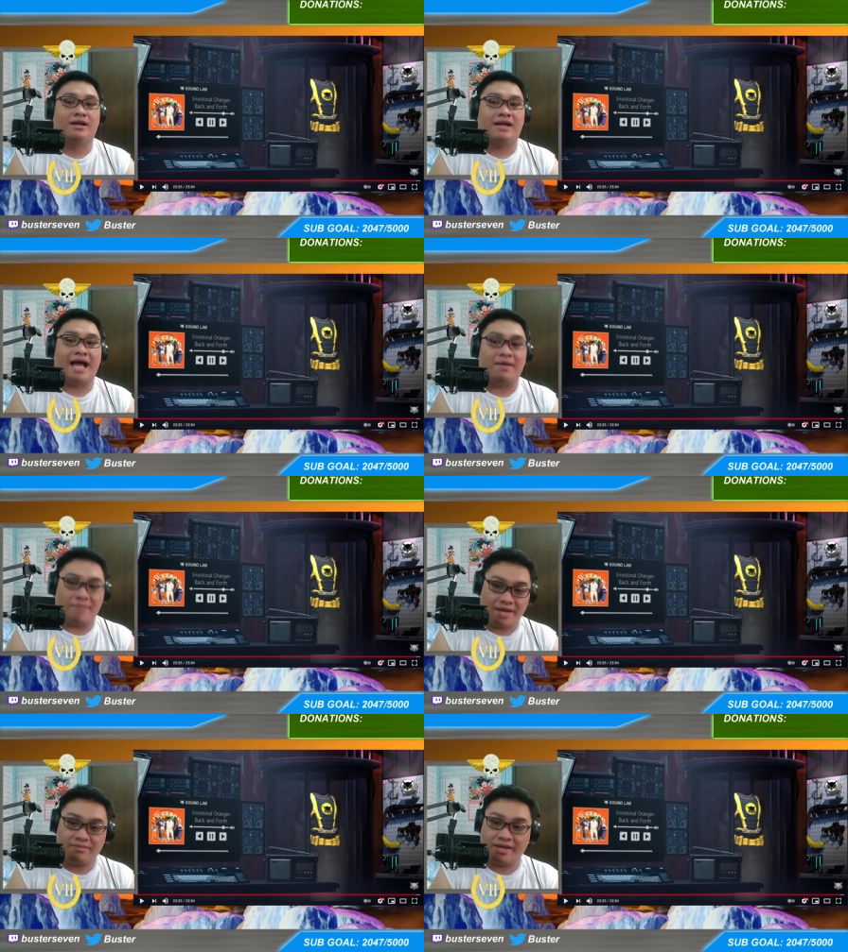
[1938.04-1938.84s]
I
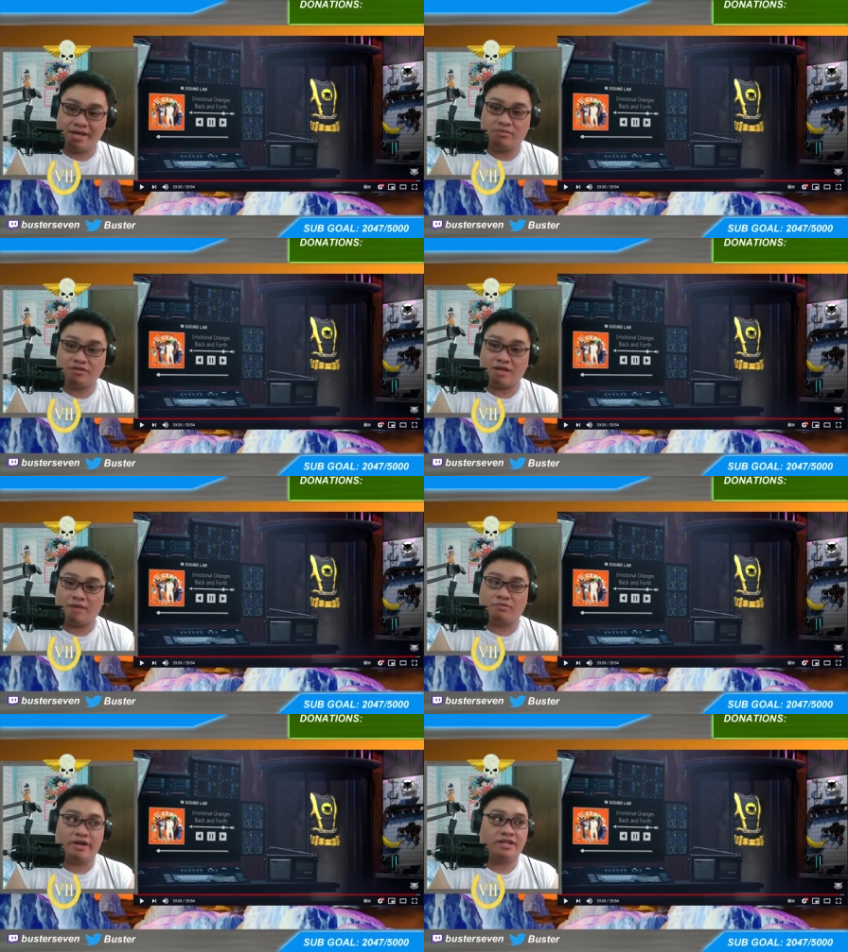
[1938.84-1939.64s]
might be able to
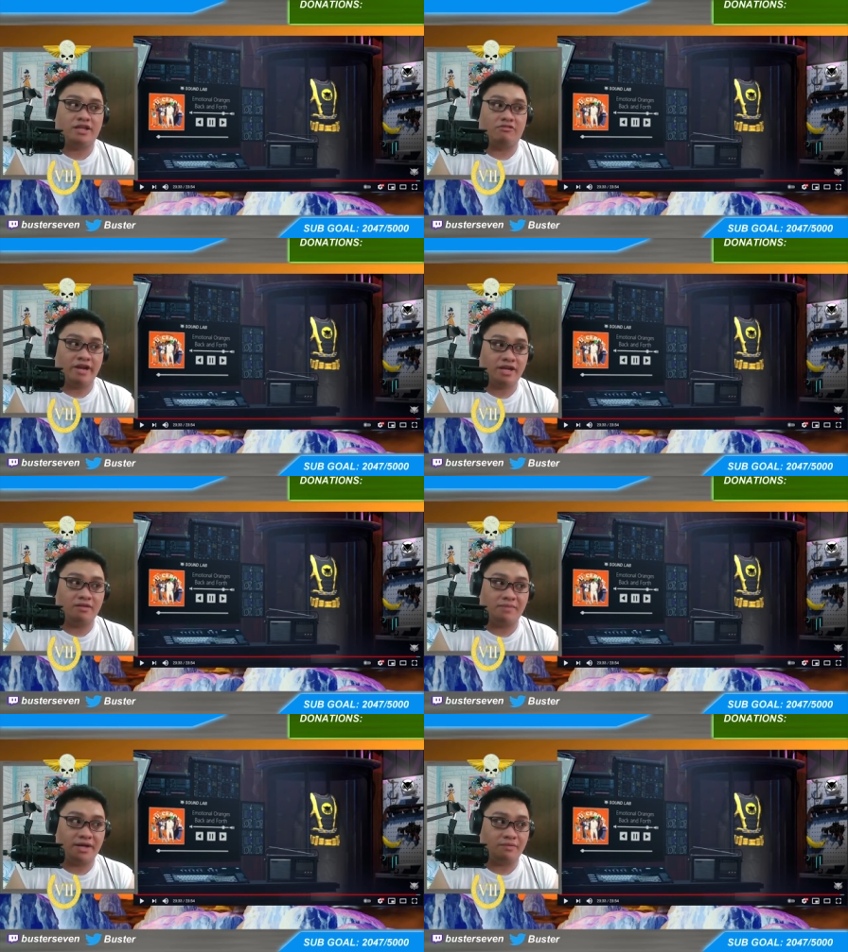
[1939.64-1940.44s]
upgrade the rig of
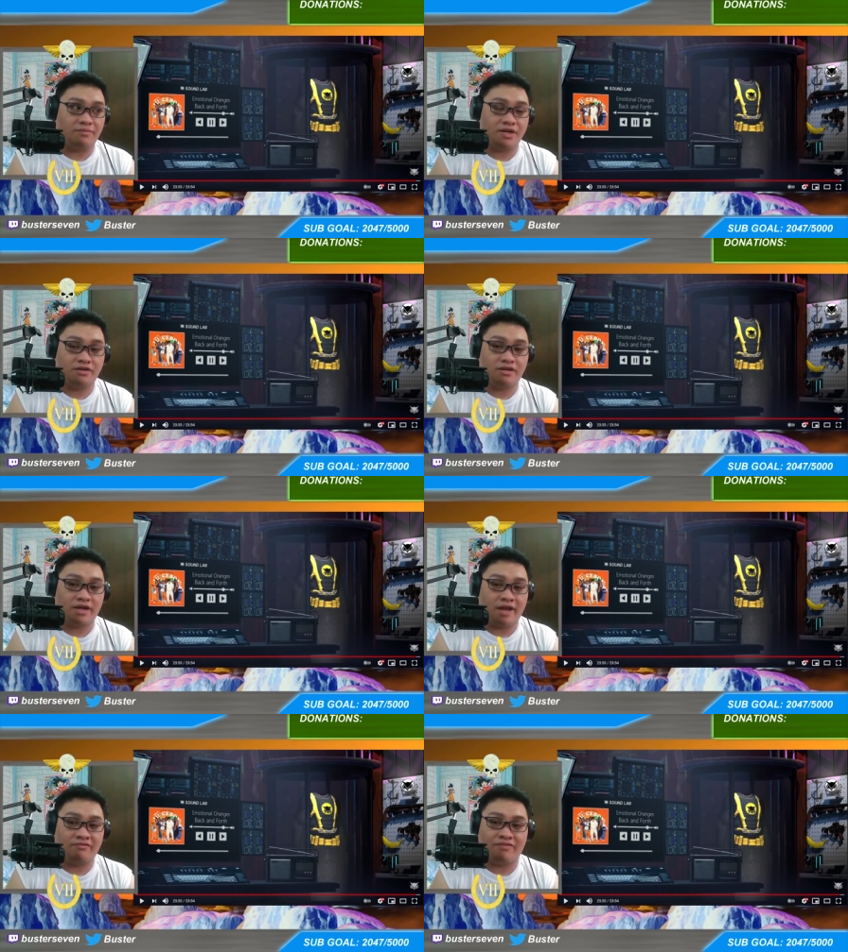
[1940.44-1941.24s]
my computer
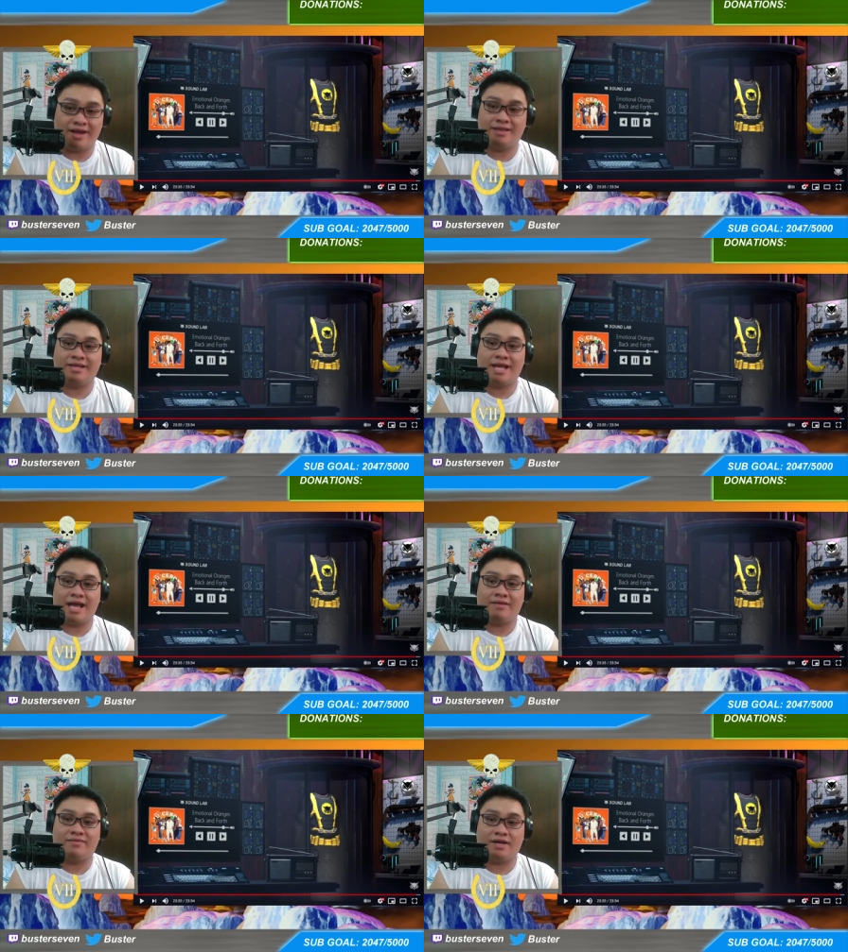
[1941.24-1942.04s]
and finally have